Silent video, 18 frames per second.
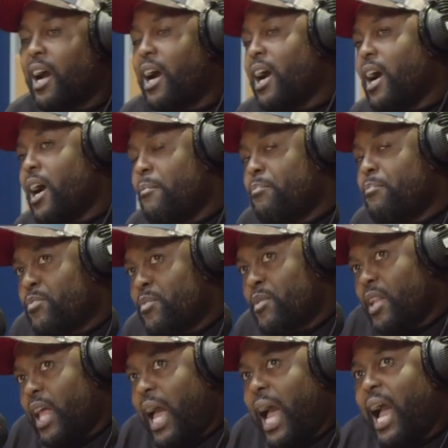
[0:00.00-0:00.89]

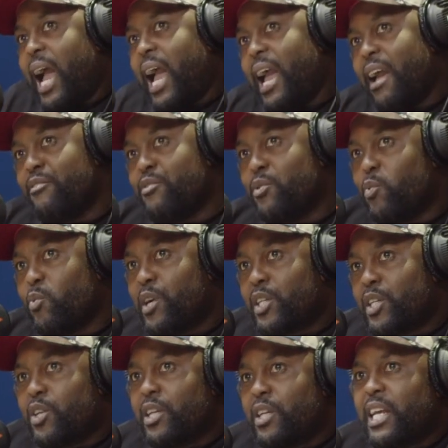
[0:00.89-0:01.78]
Um, I haven't
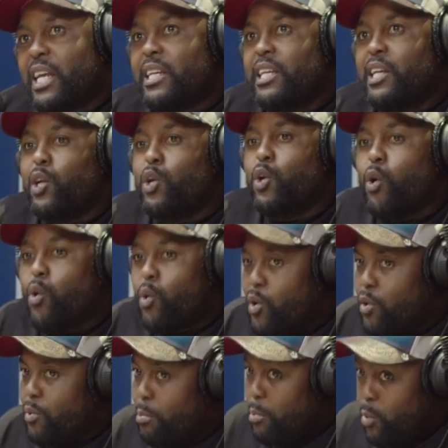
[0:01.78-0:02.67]
worked on any
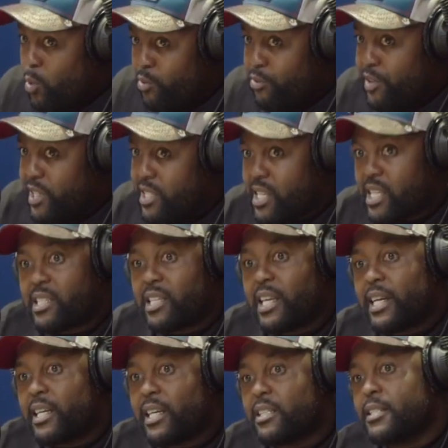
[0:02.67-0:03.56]
local movies as
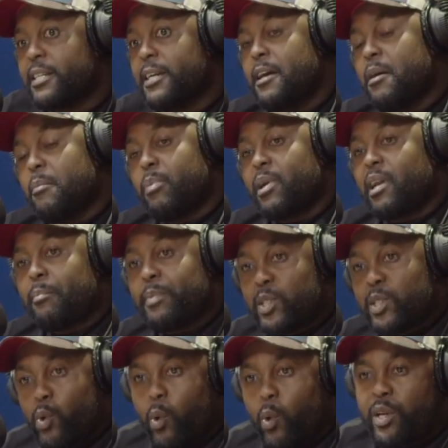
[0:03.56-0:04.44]
mm-hmm. yet, mm-hmm. but I've
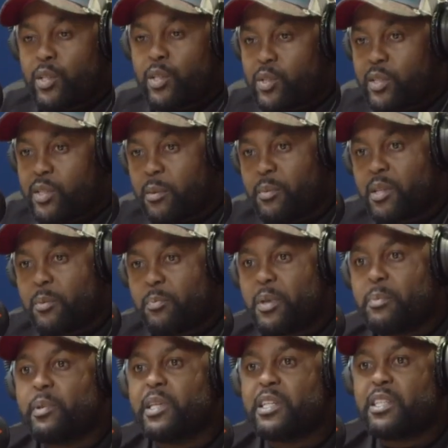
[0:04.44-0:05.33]
been talking to some of the
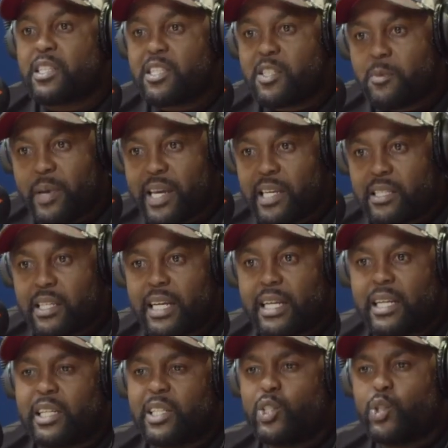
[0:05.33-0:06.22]
people in the space,
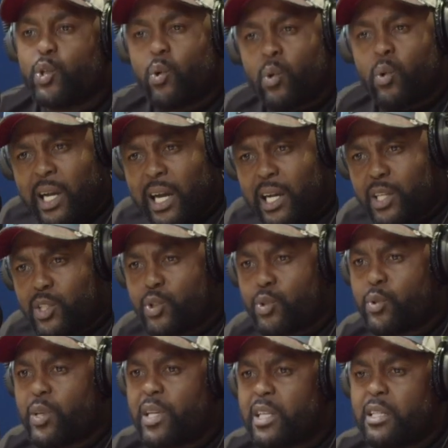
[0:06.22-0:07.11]
like Anajonga,
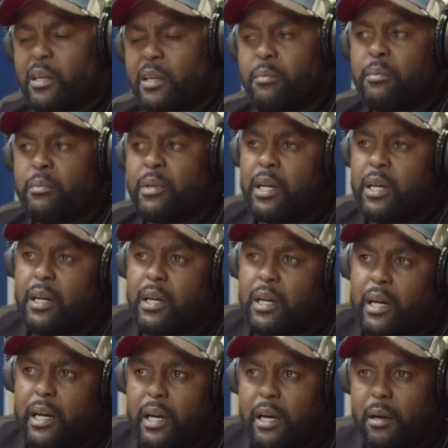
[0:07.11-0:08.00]
Ju, mm mm-hmm. and them.
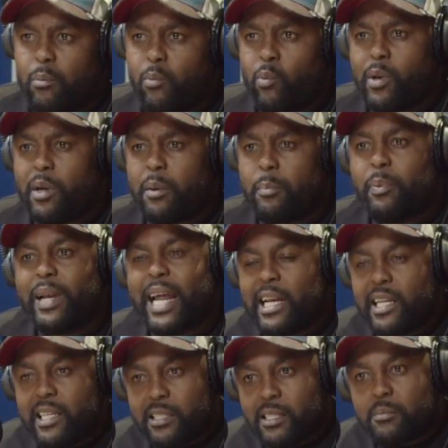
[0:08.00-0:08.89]
Um, we're
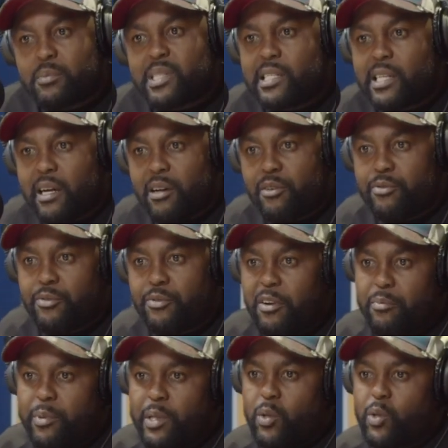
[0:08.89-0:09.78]
planning some stuff.
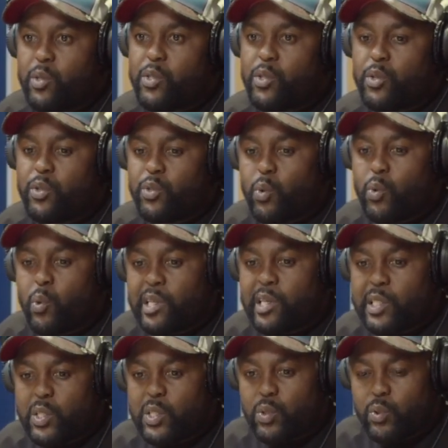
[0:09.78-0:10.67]
I've been also
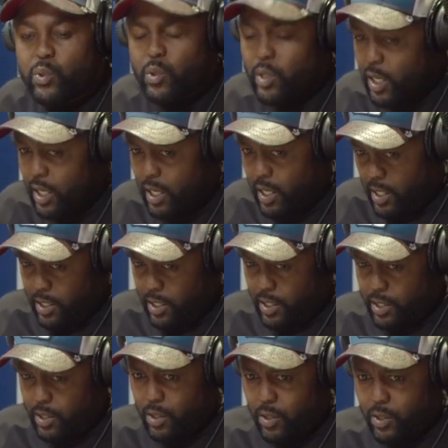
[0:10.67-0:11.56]
talking to
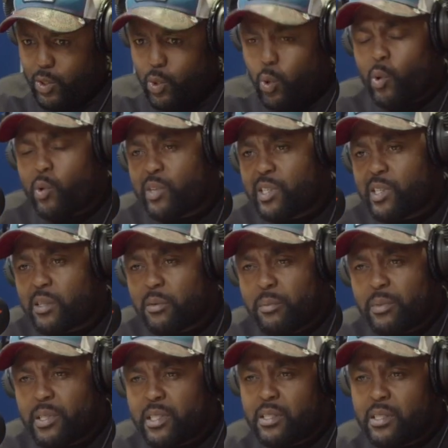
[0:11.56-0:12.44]
you know
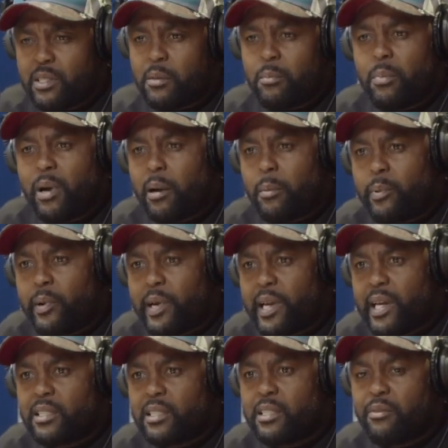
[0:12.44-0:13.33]
tourism in mm-hmm.
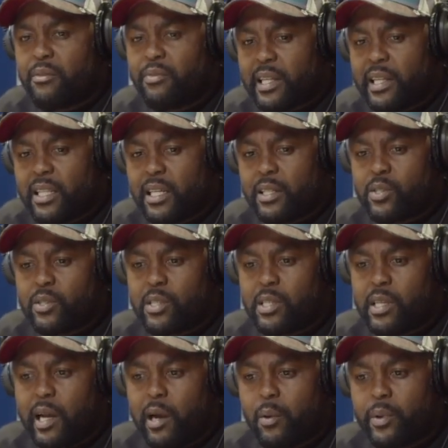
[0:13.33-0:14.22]
Zimbabwe and stuff like that to
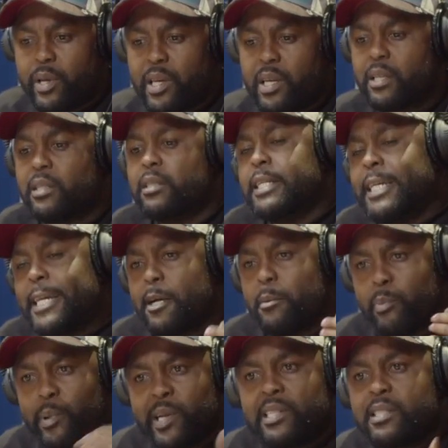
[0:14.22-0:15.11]
see how we can
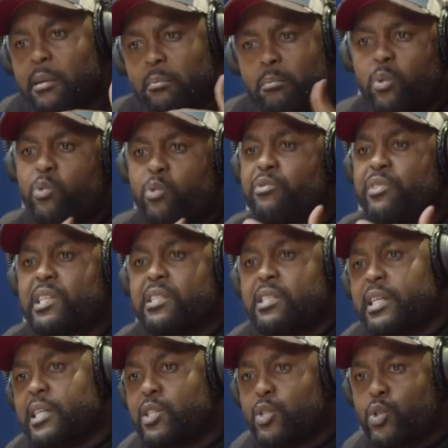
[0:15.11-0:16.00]
bring some
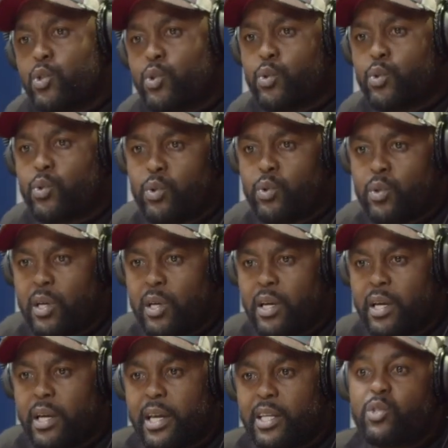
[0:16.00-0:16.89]
movies into
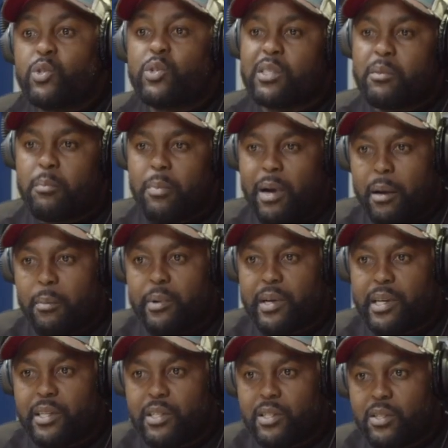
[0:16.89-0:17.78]
into
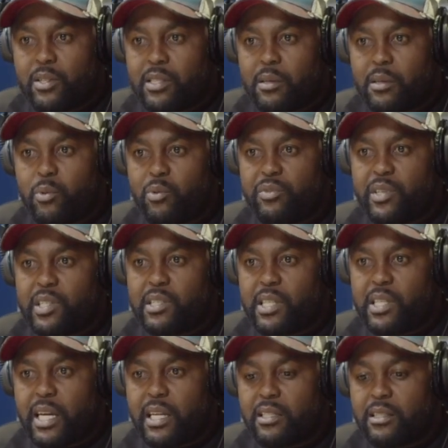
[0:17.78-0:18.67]
Zimbabwe. Yeah. You know, some
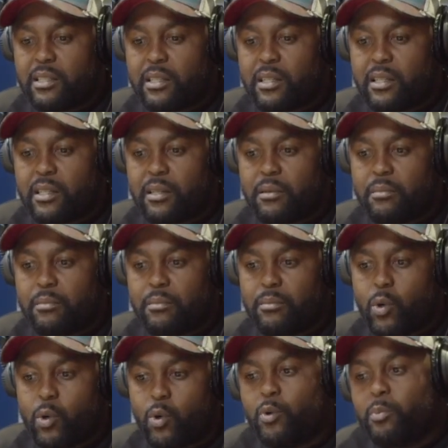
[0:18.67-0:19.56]
movies that
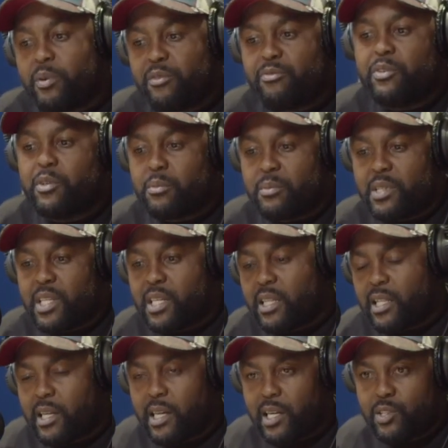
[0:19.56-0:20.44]
um, could be filmed
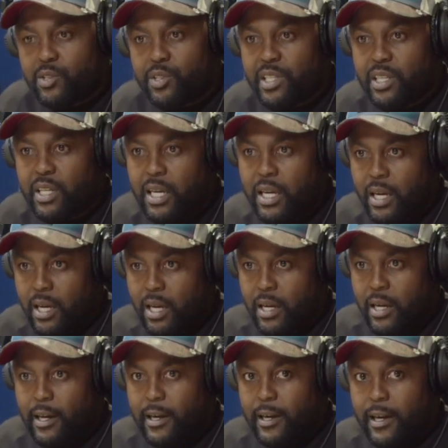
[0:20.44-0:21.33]
in the country. Mm-hmm.
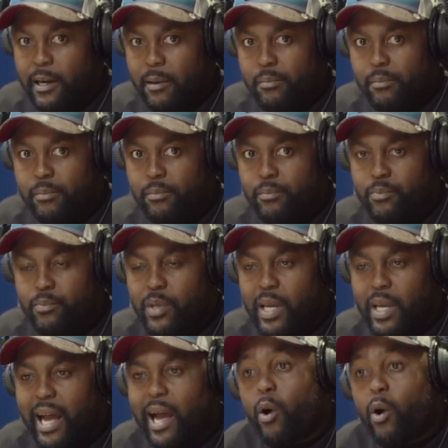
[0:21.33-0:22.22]
Um,
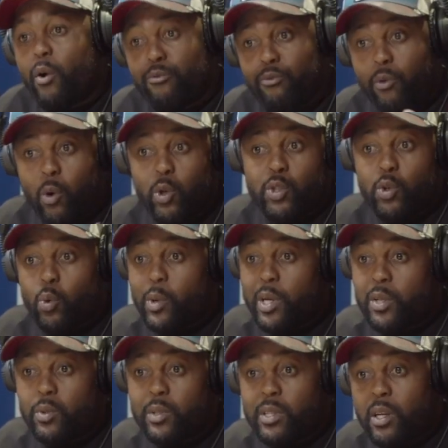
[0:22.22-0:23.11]
yeah, I've also
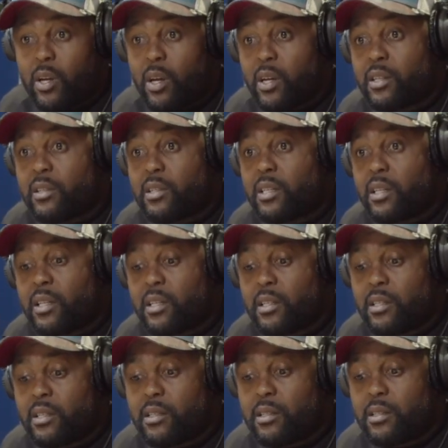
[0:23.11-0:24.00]
worked with a lot of
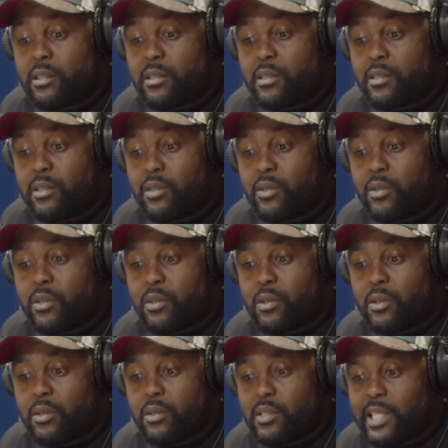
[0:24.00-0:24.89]
the, the, the, the you know
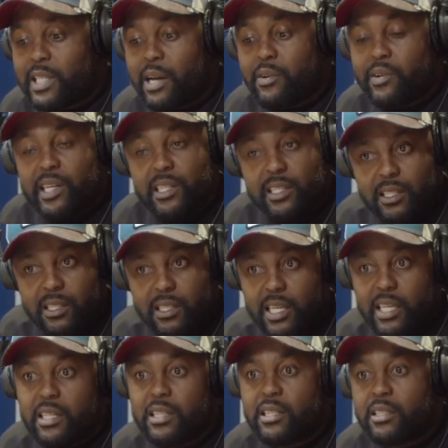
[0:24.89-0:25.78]
the directors
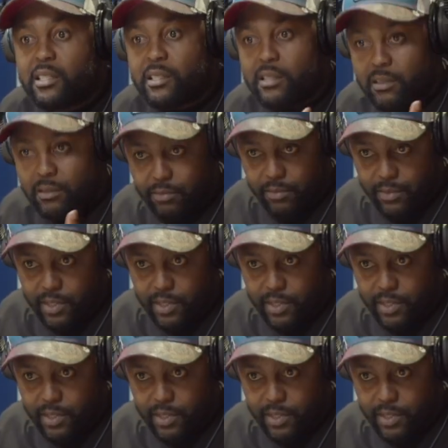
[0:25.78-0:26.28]
in